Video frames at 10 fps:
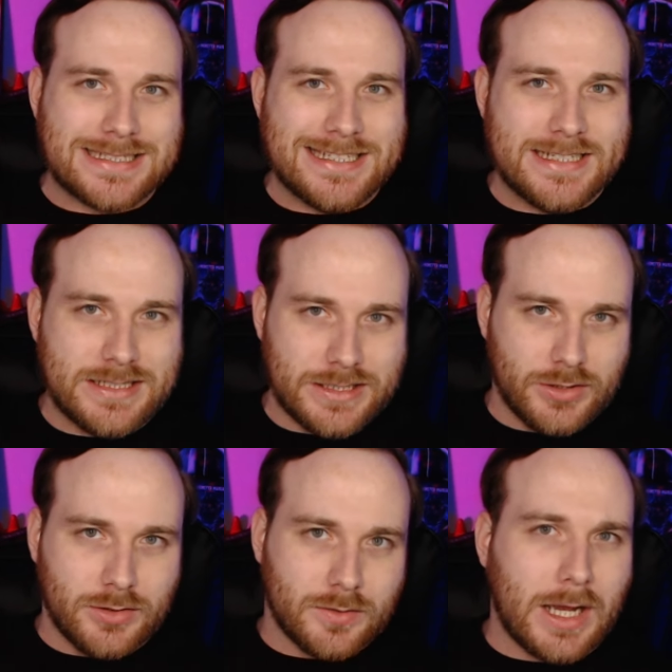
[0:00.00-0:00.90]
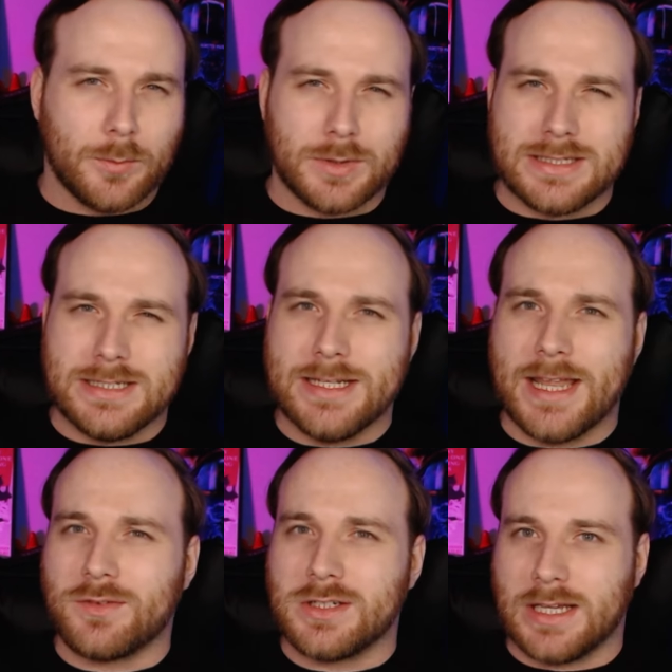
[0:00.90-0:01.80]
D tier. I would
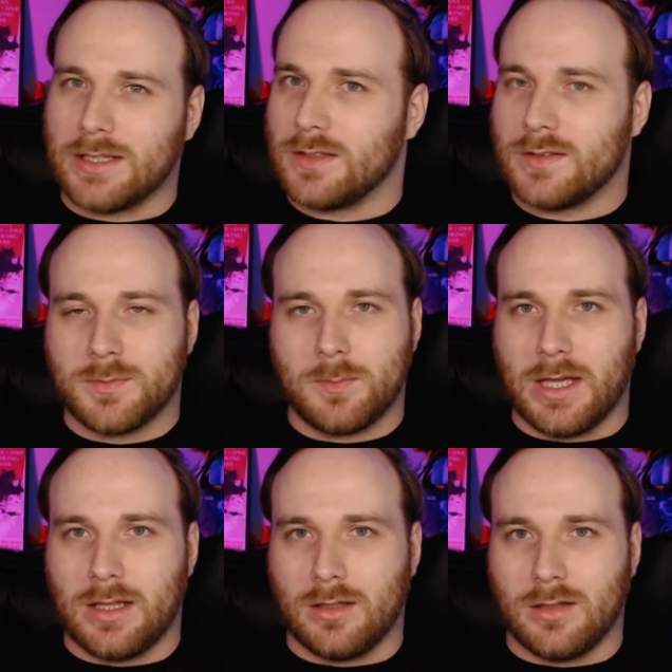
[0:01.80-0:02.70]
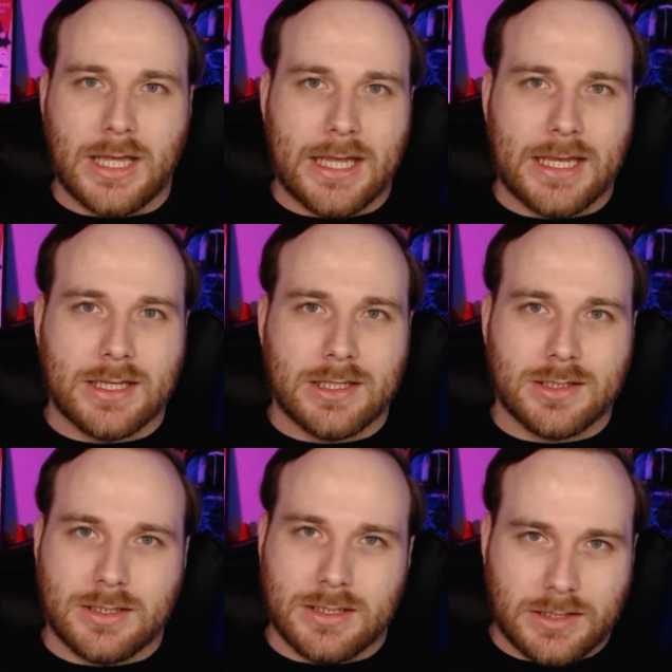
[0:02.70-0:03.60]
never take this spell,
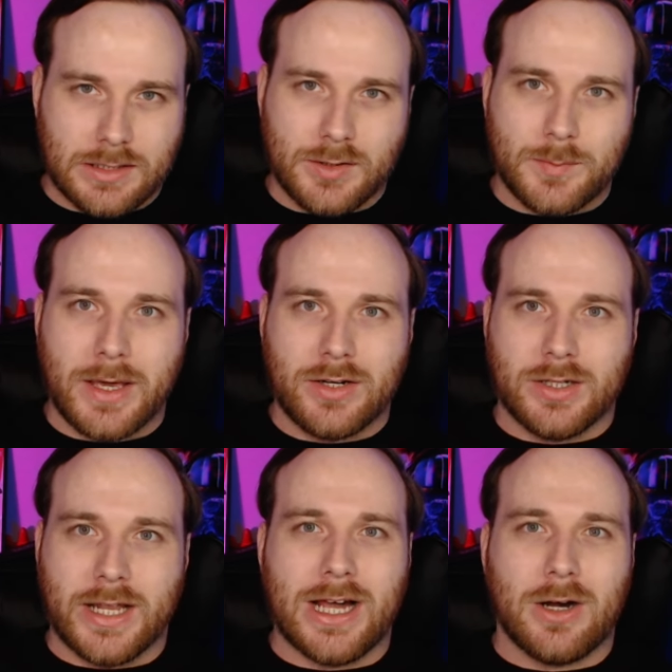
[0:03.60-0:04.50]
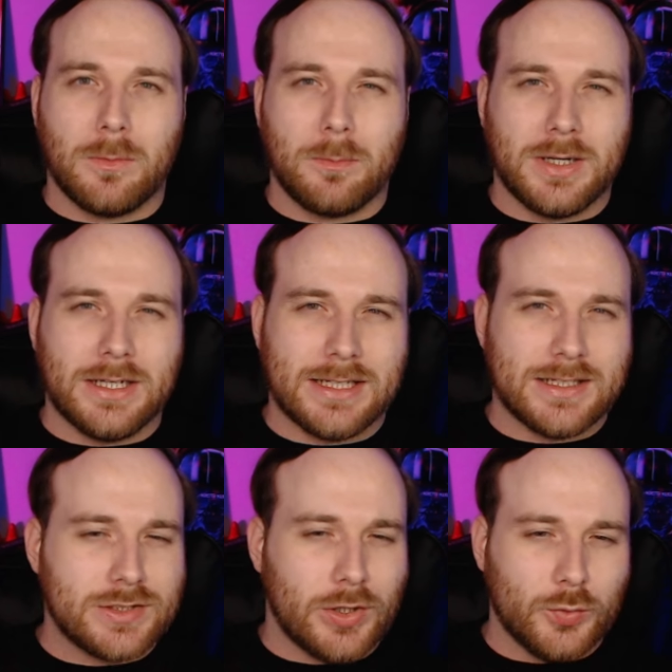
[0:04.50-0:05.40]
and it is better now, but
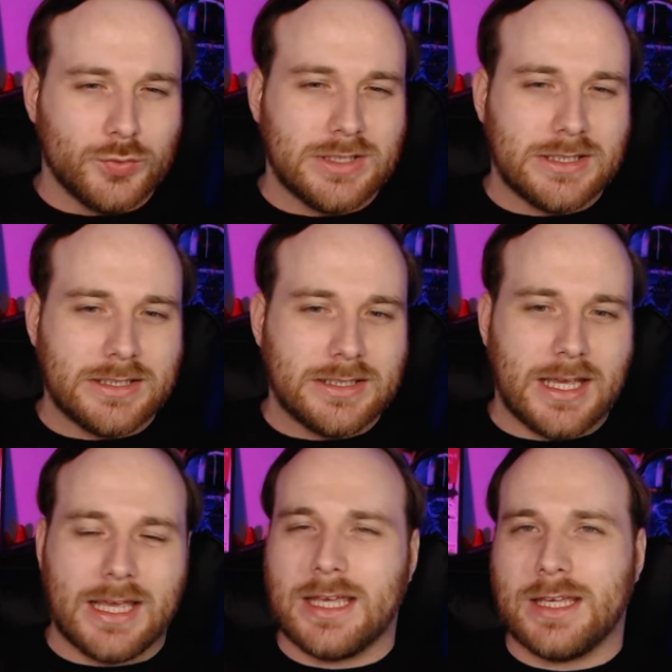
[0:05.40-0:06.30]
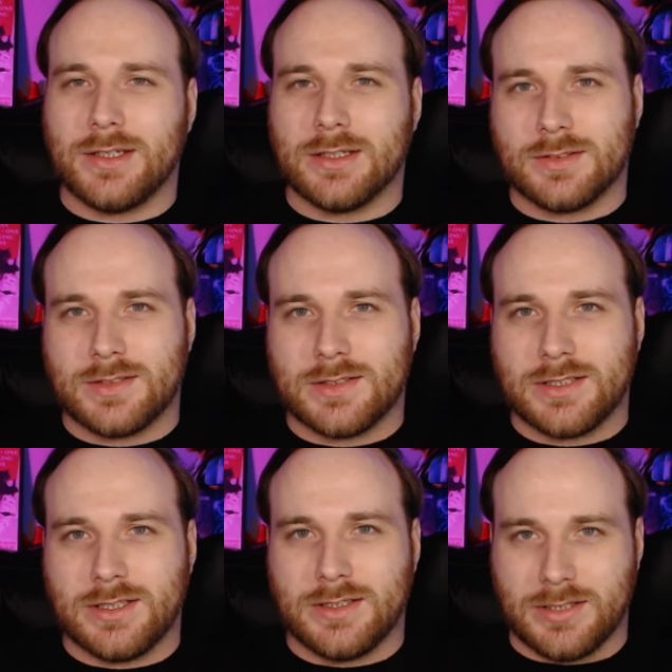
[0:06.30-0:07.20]
it's only a
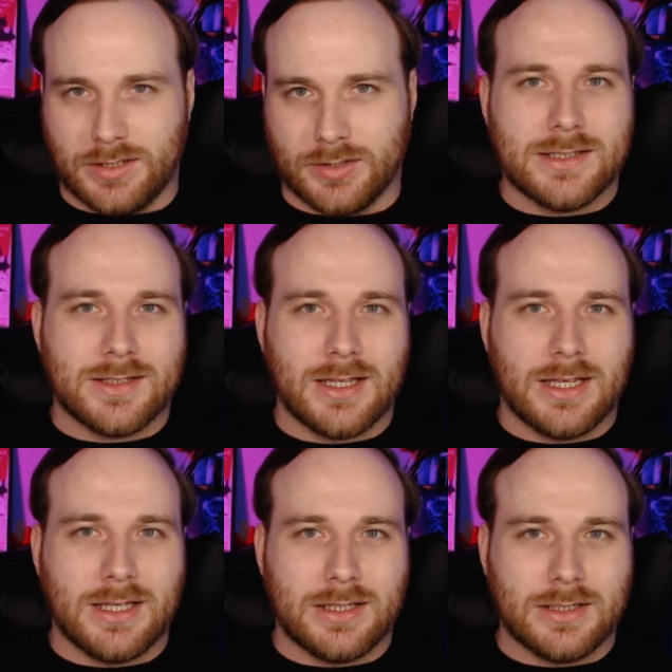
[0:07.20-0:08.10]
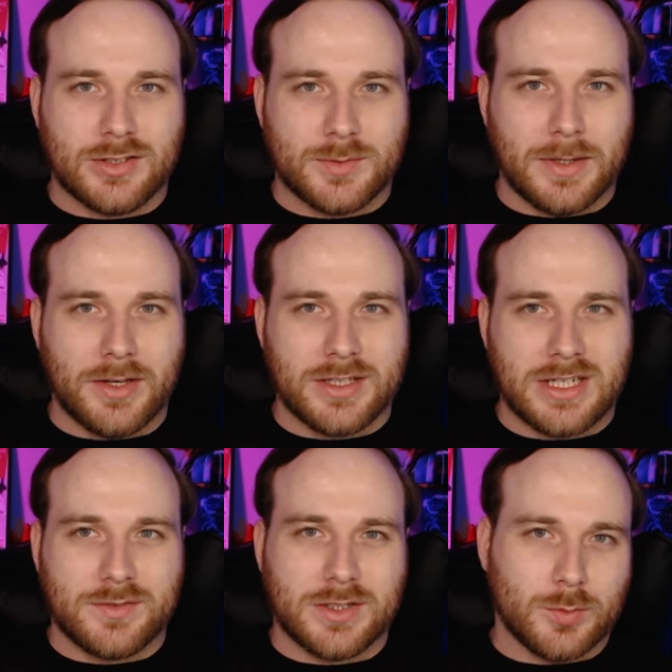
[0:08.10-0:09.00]
C tier. It's a spell that
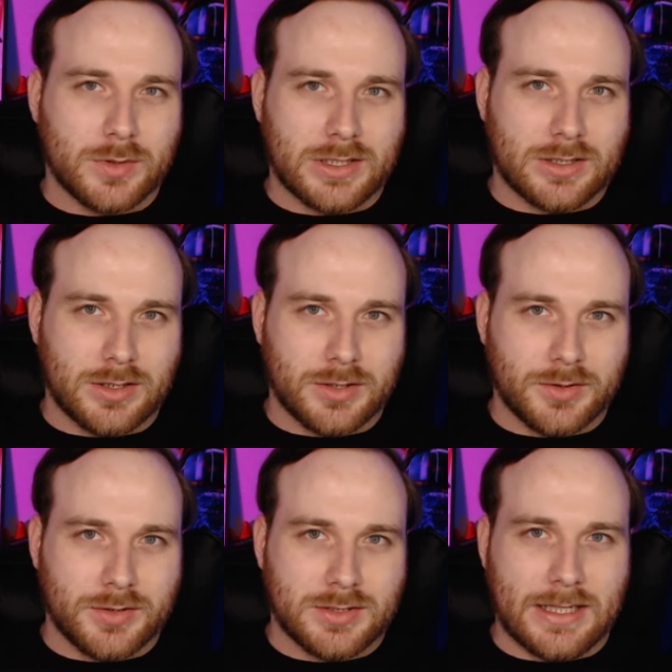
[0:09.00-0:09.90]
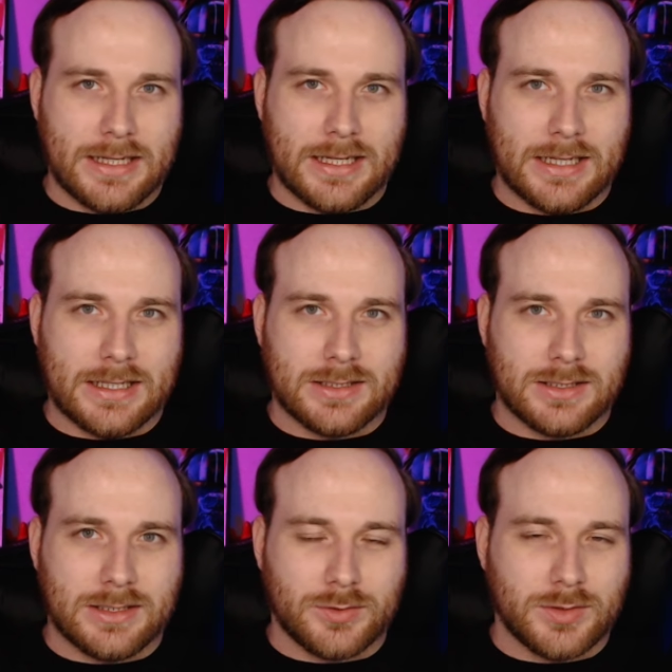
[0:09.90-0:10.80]
you have to get really close, and
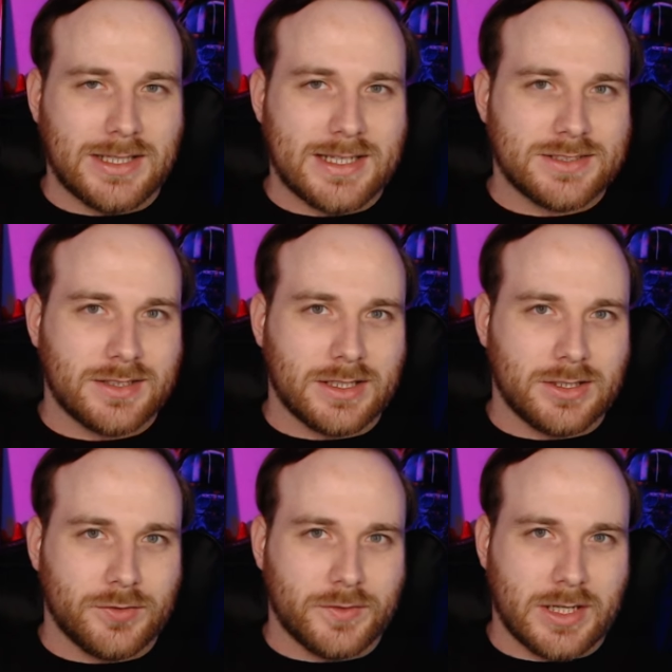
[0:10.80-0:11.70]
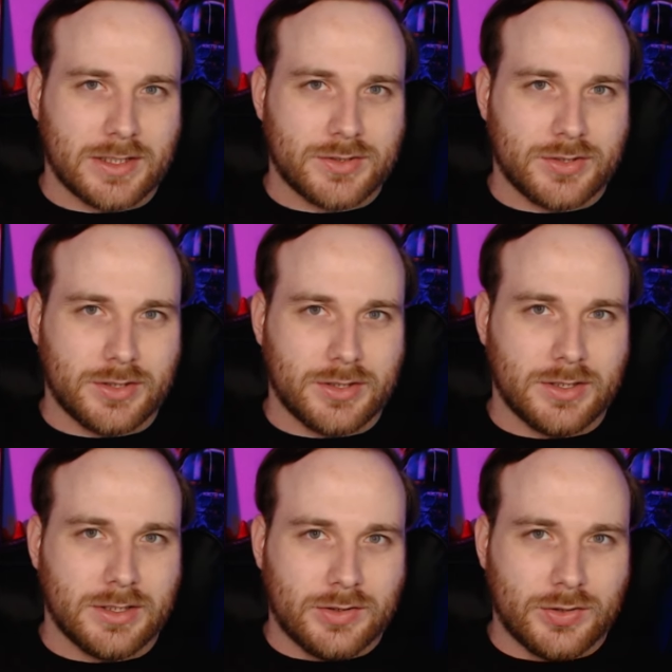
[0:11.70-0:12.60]
it only lasts till the end of your next
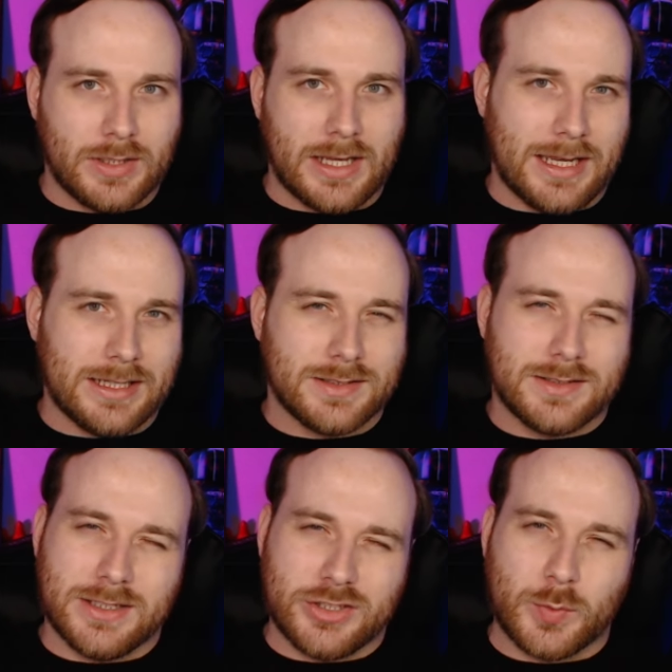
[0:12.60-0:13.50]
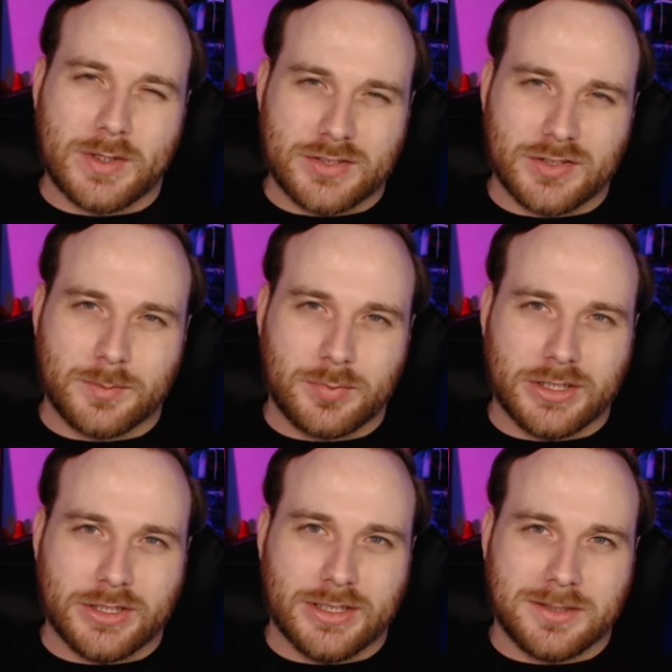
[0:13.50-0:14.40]
turn. So yeah, it's situationally pretty
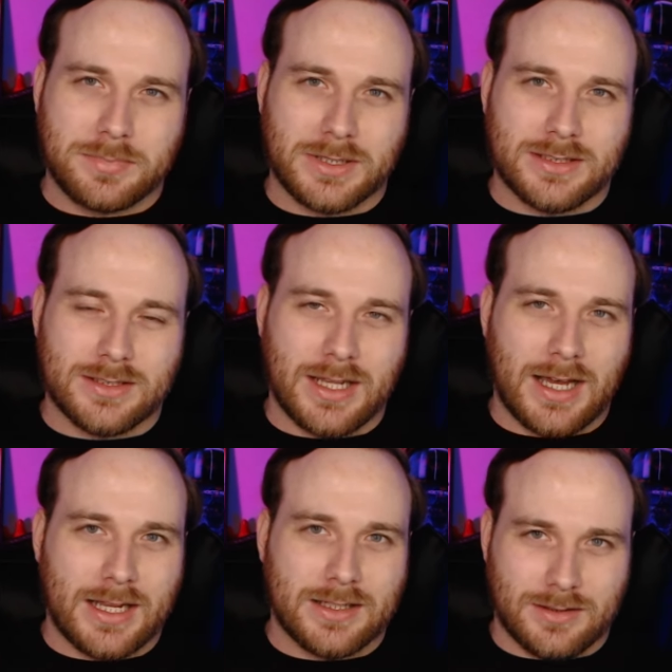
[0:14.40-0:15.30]
good, but not